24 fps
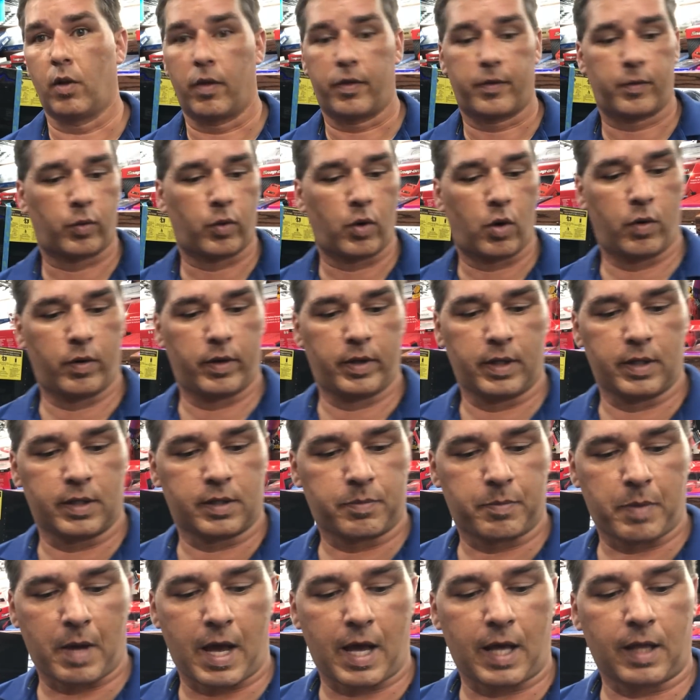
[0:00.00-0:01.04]
throwing
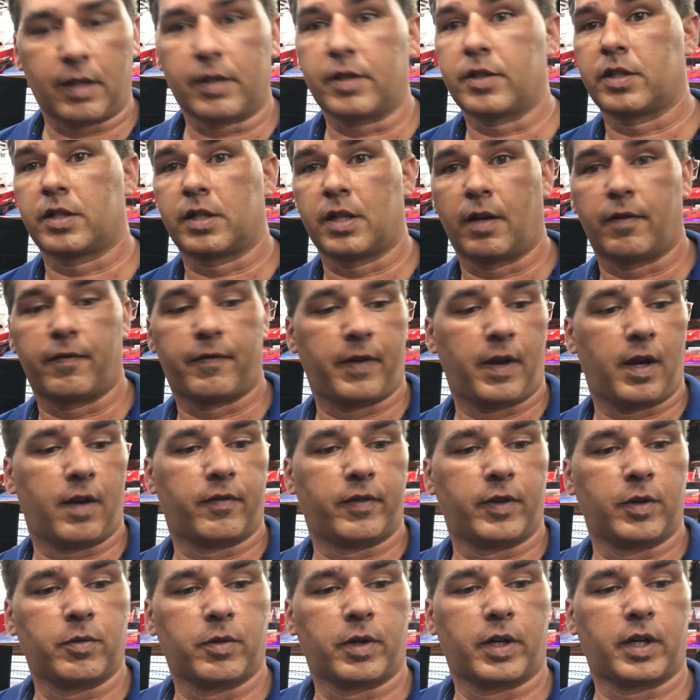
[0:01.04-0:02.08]
this polish stuff
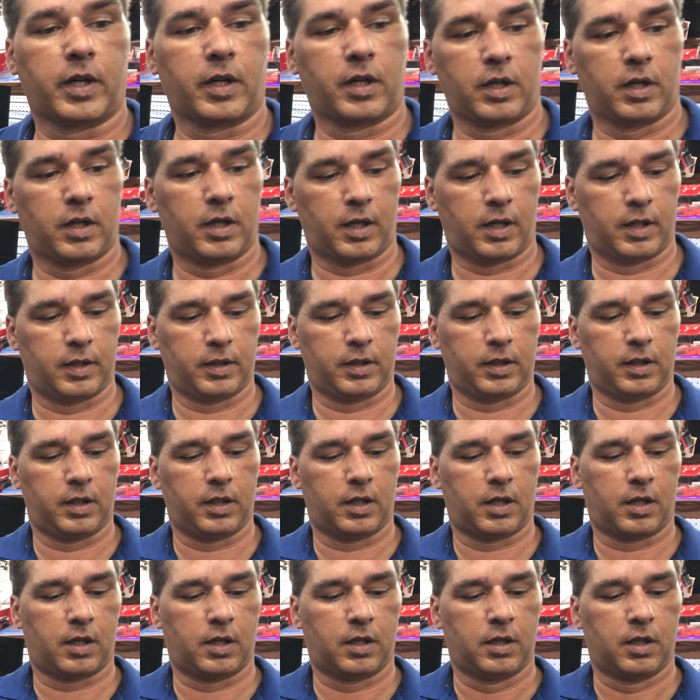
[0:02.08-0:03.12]
everywhere on
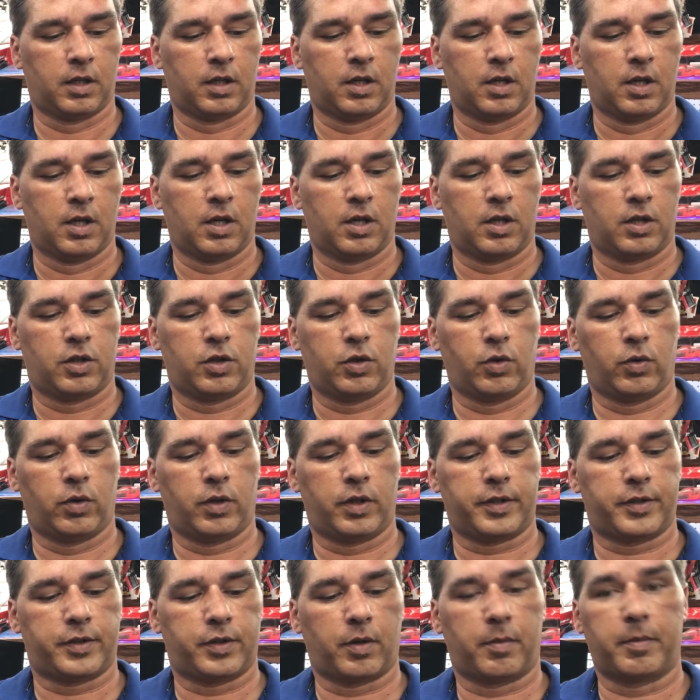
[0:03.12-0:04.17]
the
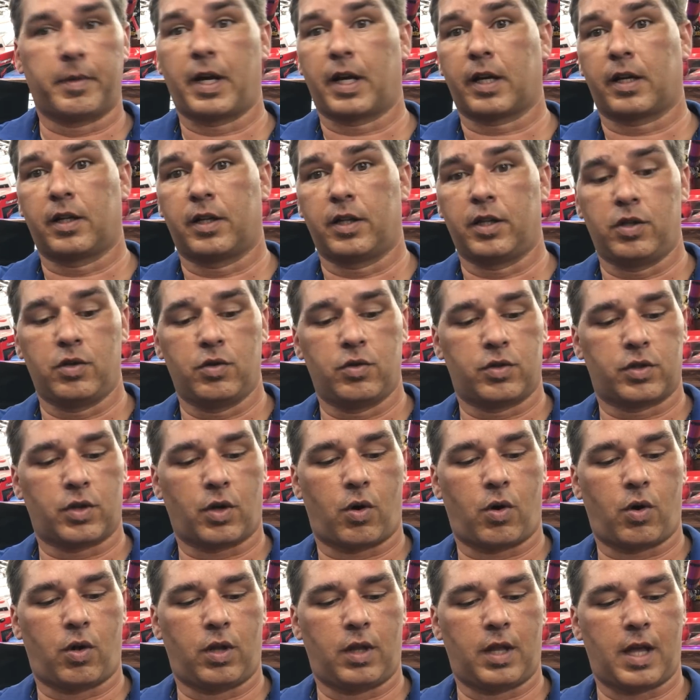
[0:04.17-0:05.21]
tools, so I'm not going to use a
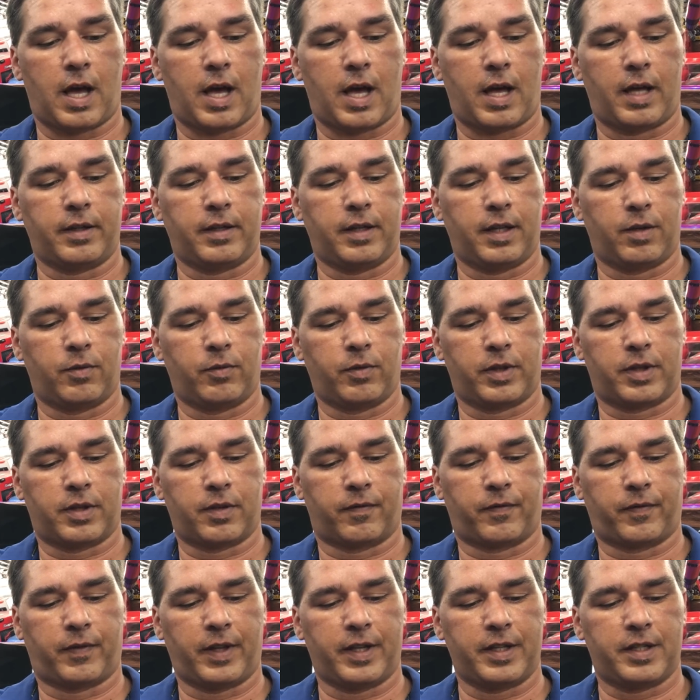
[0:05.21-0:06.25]
whole lot. And with the
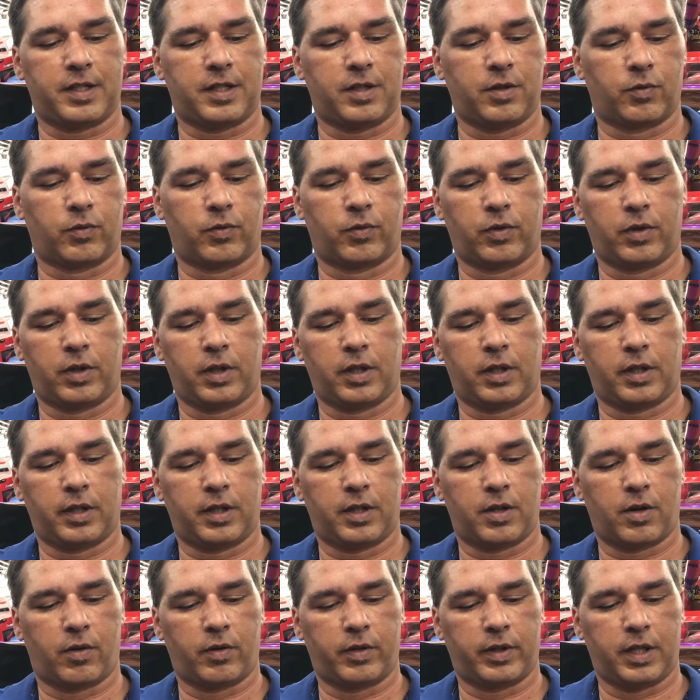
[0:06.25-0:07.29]
Flitz, you really
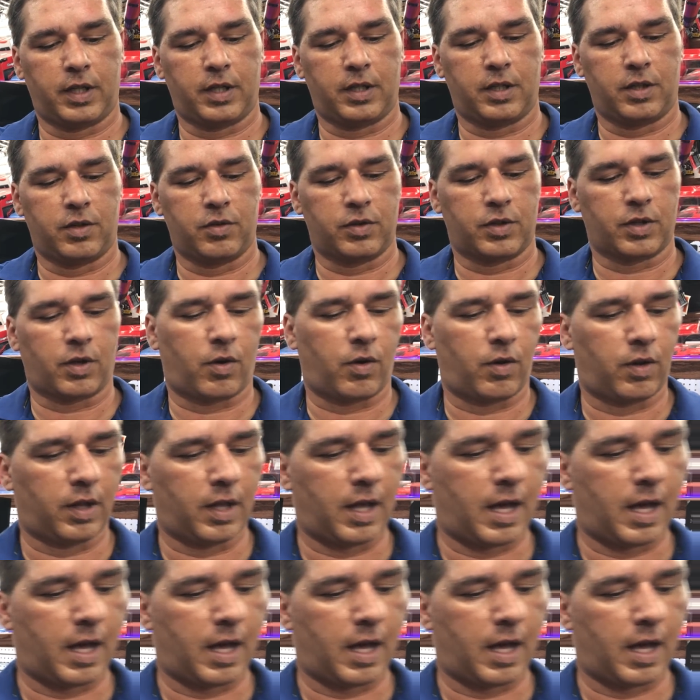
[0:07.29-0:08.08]
don't need to use a whole